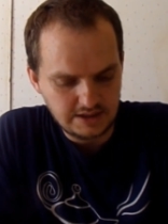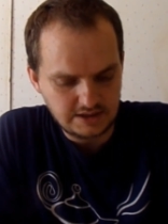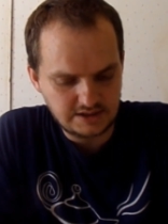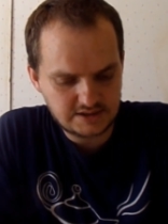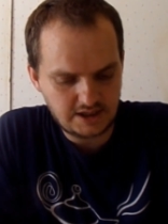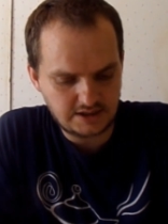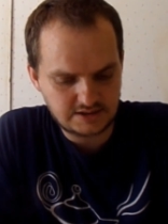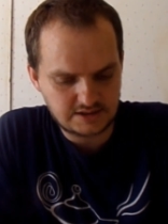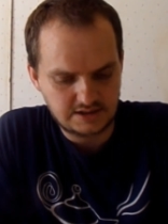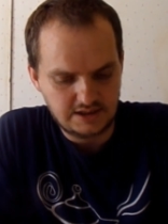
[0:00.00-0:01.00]
He
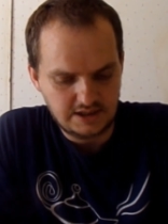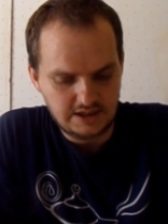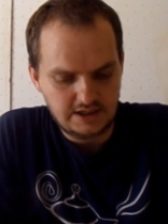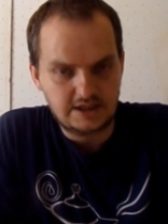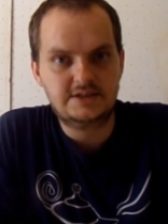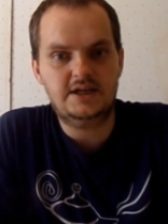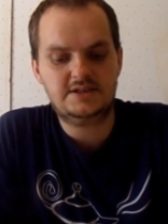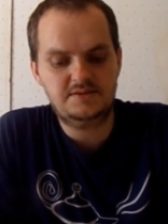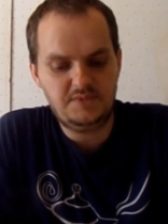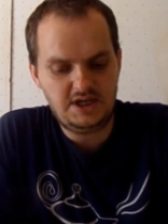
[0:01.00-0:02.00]
states, "It
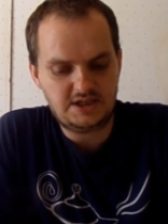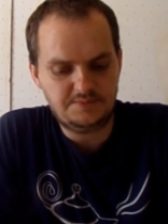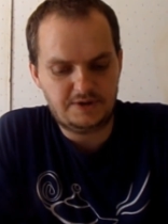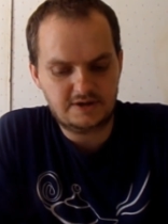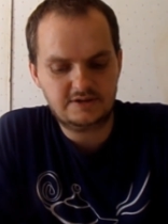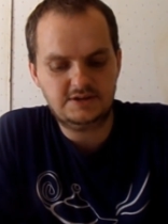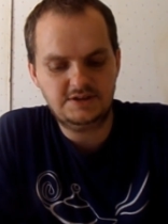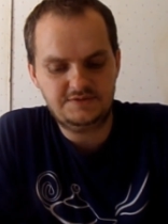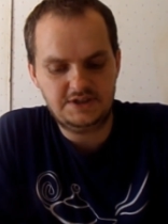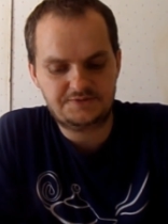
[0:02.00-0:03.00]
doesn't make a
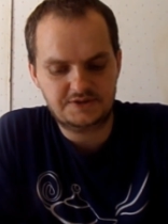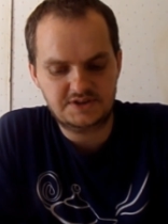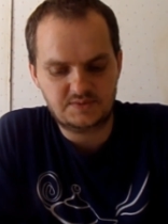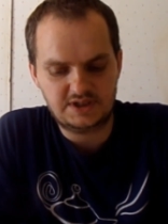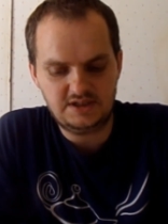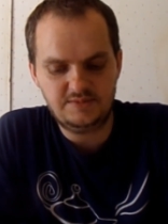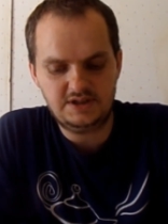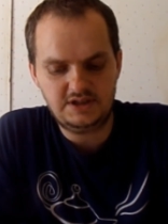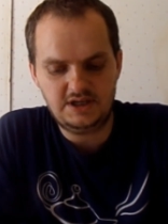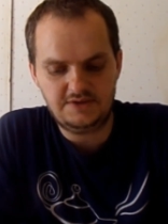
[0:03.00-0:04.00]
particle of difference what
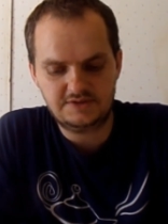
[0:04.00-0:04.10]
anybody